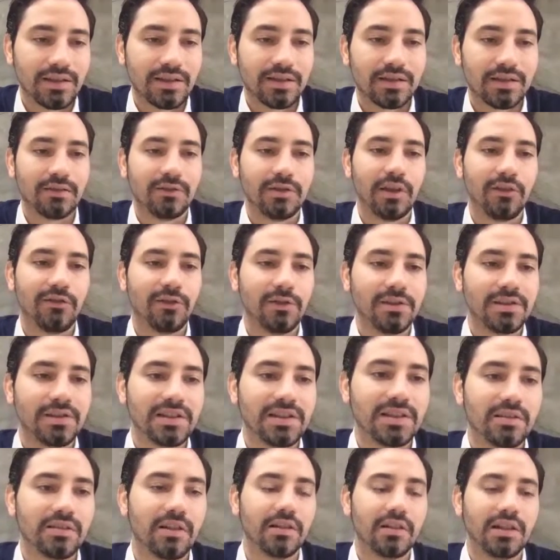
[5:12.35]
So therefore it's
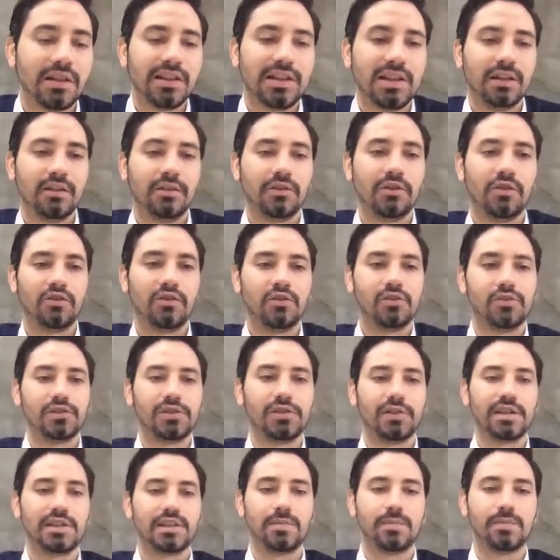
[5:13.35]
going to kill your
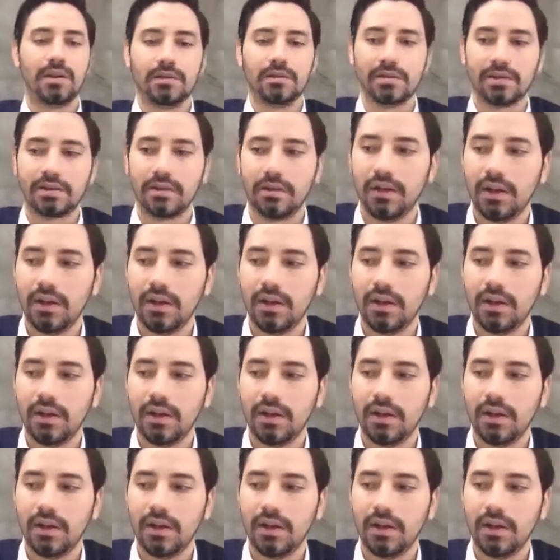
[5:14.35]
user experience. So